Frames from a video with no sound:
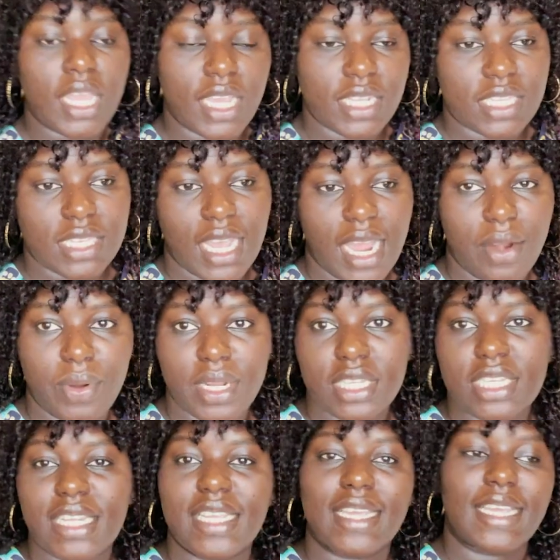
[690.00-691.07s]
It's
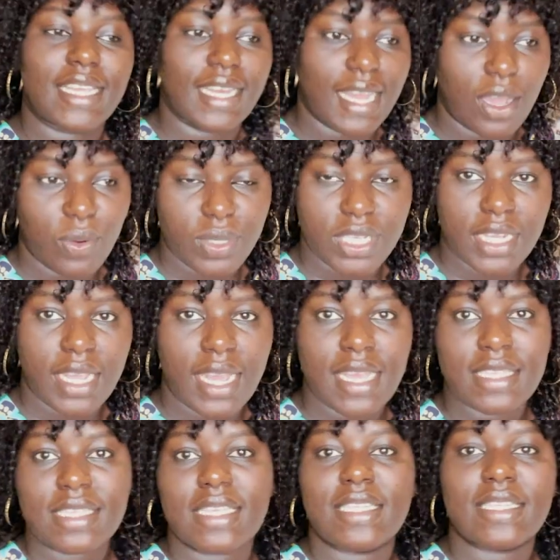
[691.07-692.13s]
currently cloudy,
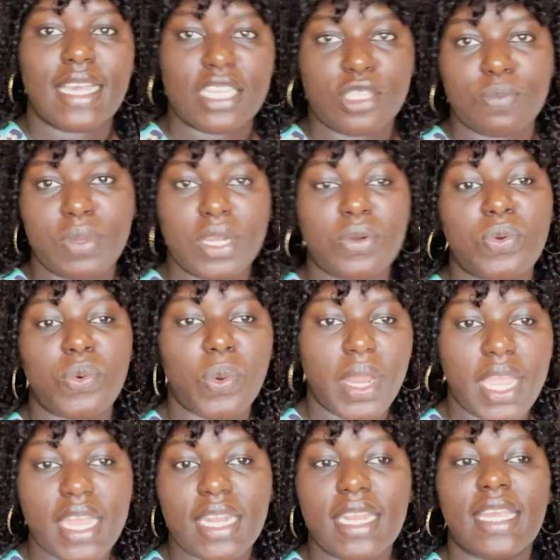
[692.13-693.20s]
guys. It has been
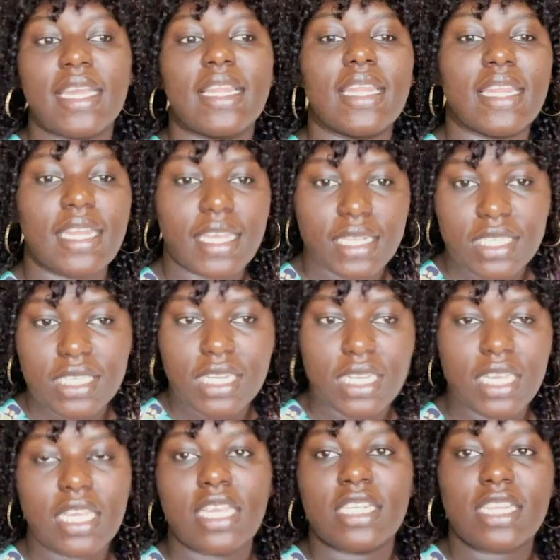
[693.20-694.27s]
raining
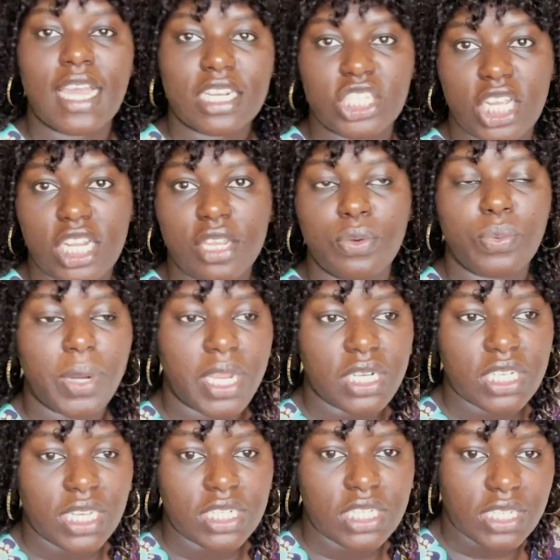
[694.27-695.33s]
lately. It actually
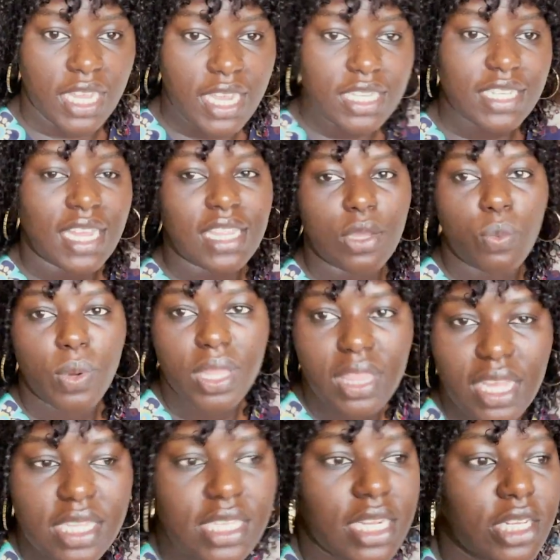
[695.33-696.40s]
rained at night and the weather
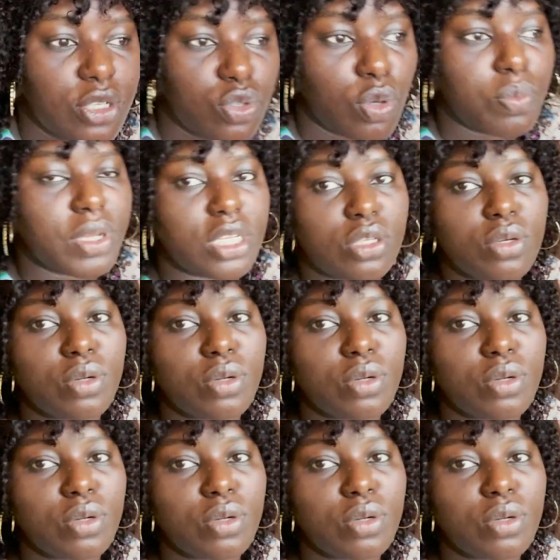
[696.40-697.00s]
is a little bit